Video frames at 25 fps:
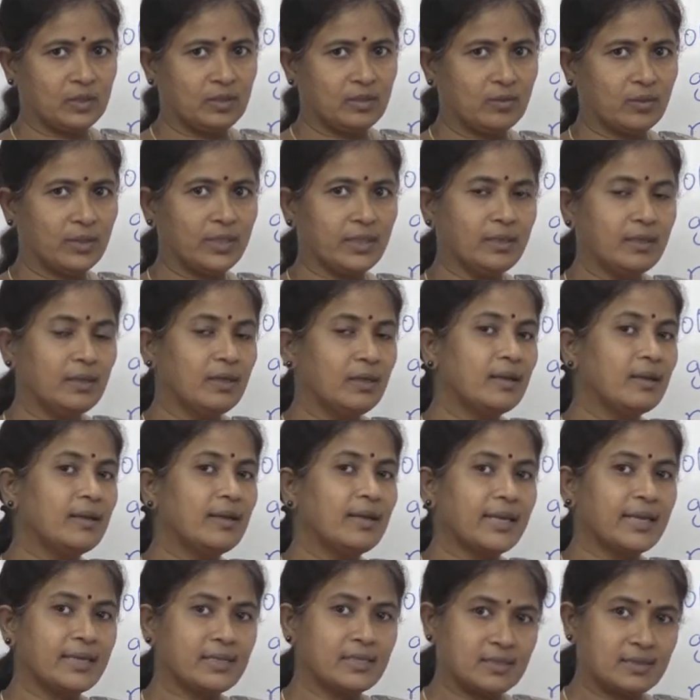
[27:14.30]
Okay,
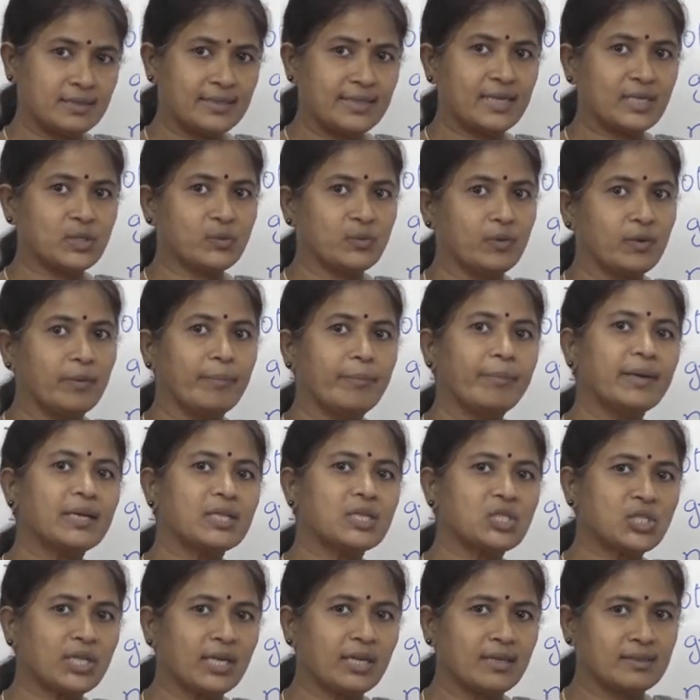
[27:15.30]
light dash vowel.
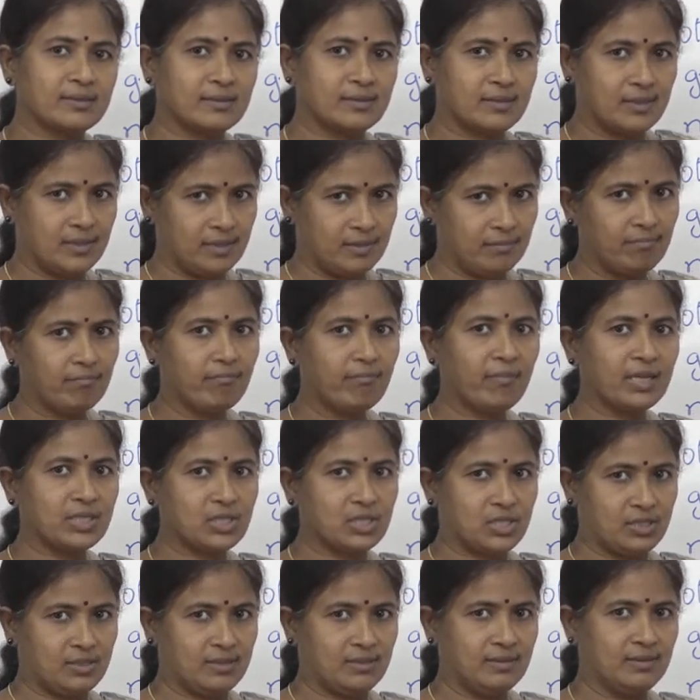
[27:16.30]
Purchase.
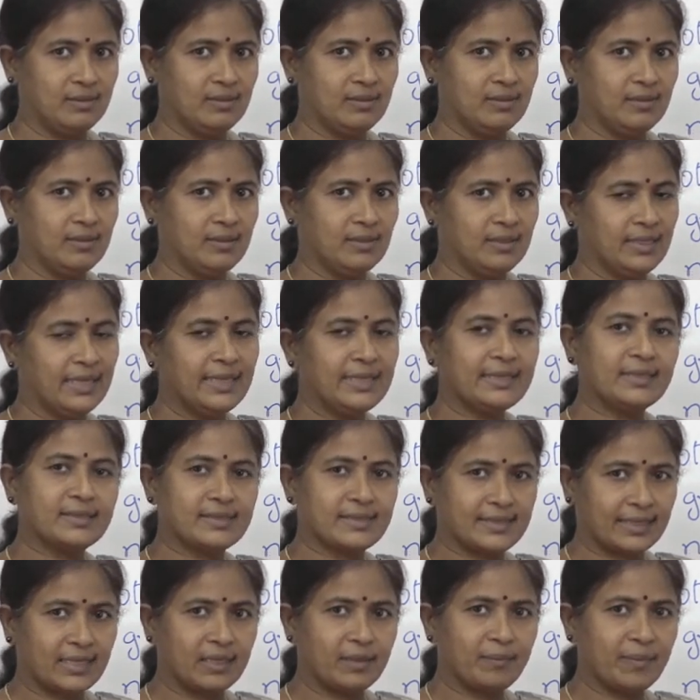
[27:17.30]
Much. In the
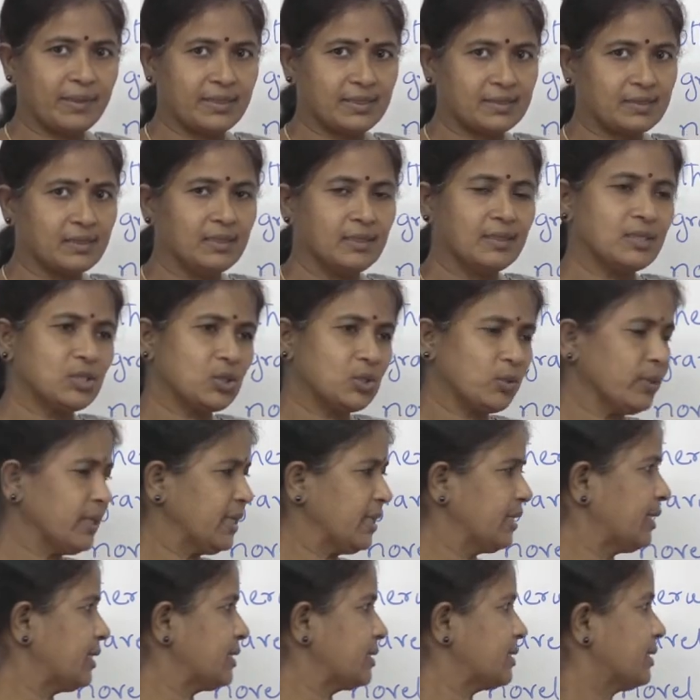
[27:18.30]
second place. So
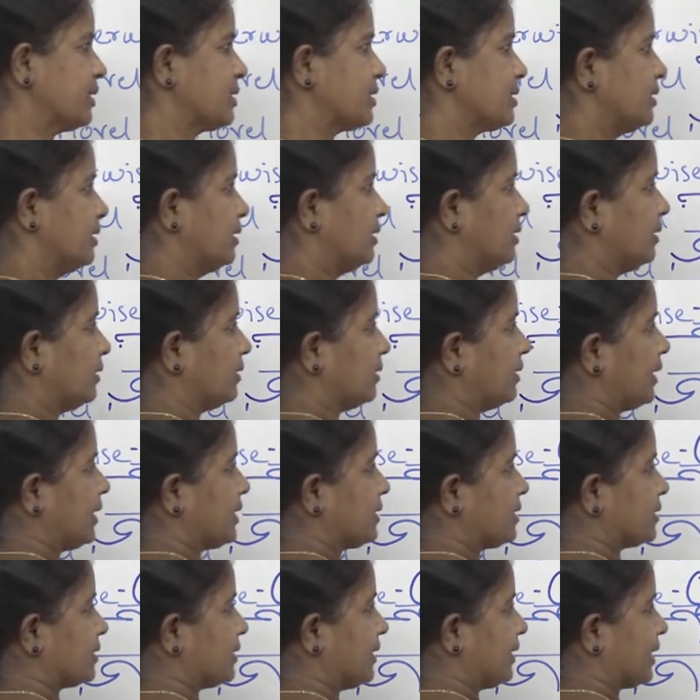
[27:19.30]
intersect a
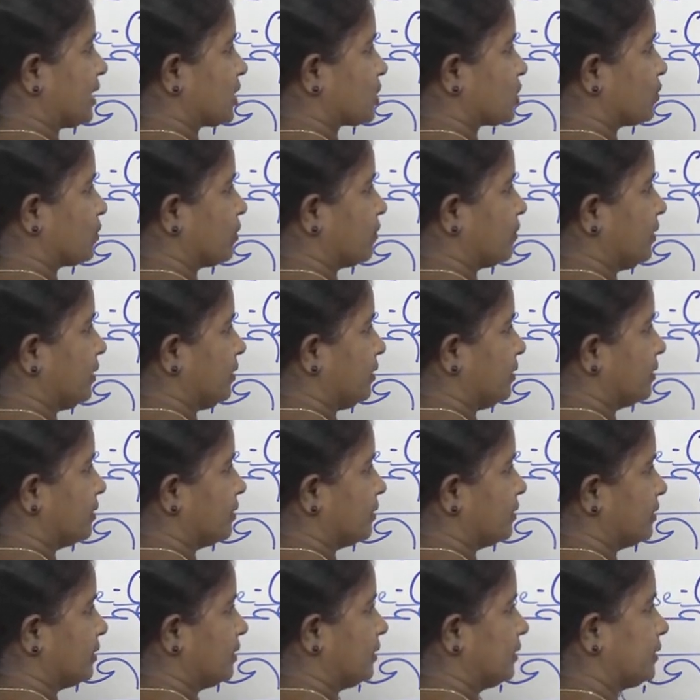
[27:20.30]
light dash vowel
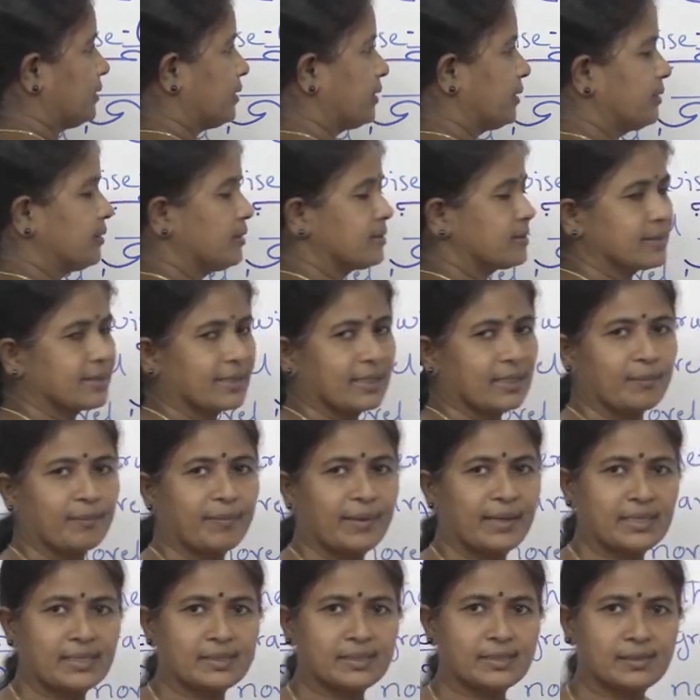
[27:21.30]
in the second
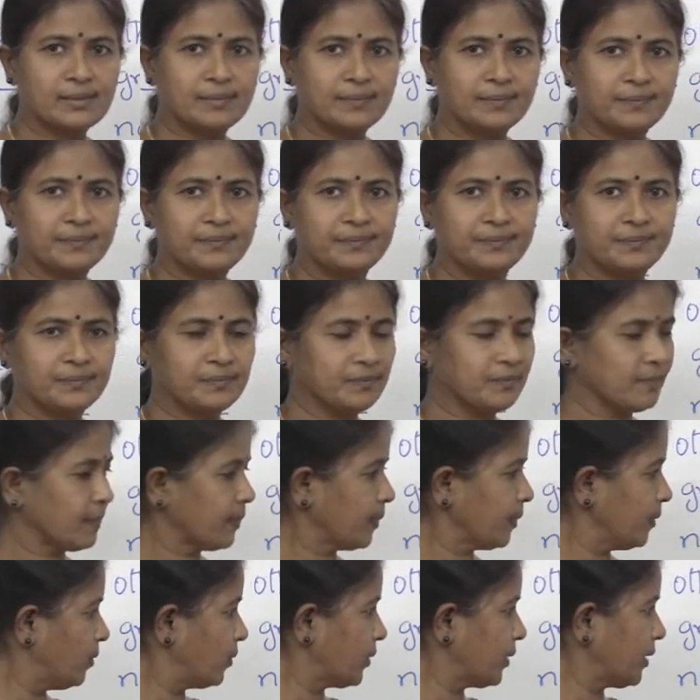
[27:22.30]
place.
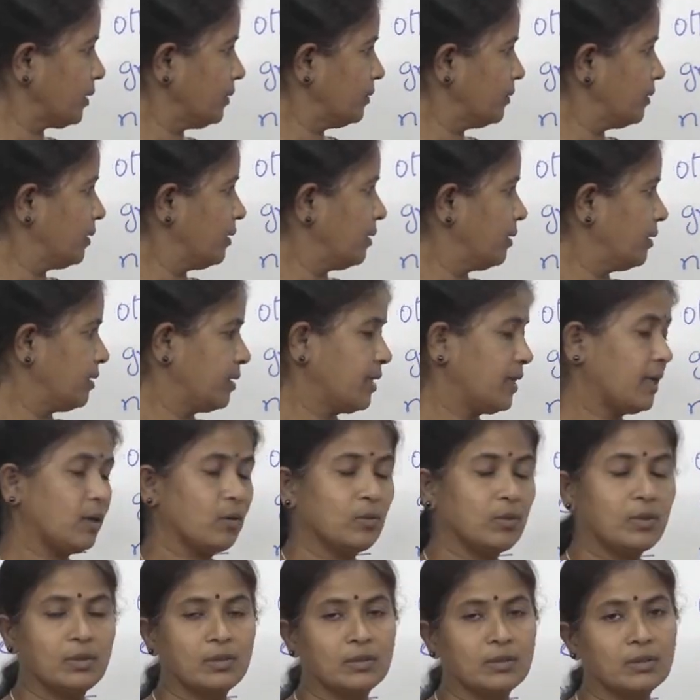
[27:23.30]
Okay.
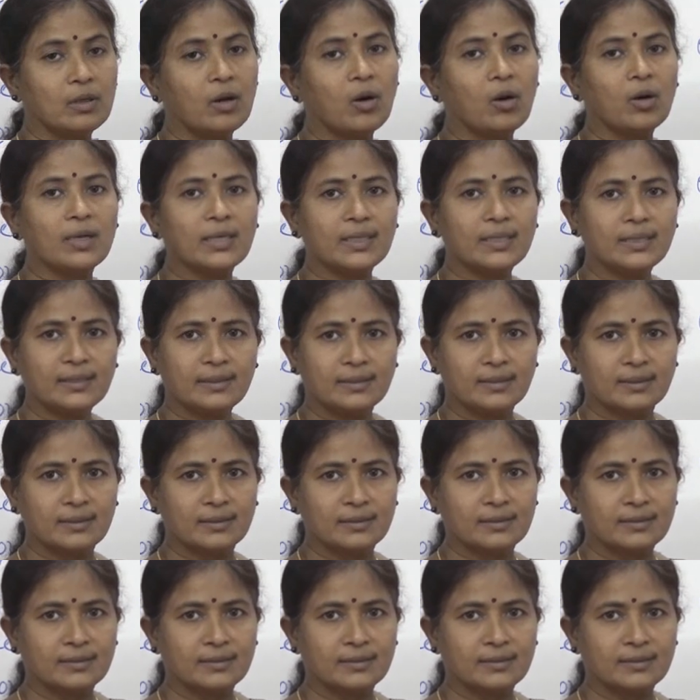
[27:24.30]
Now occur.